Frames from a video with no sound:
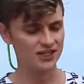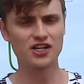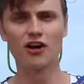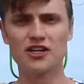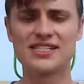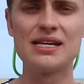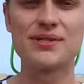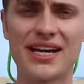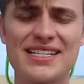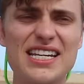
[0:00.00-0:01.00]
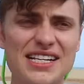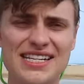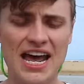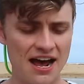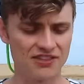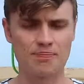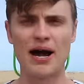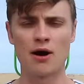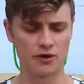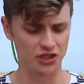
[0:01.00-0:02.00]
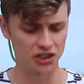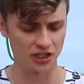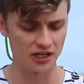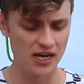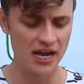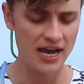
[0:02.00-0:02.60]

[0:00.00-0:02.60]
This car just seems like it doesn't have the power it should.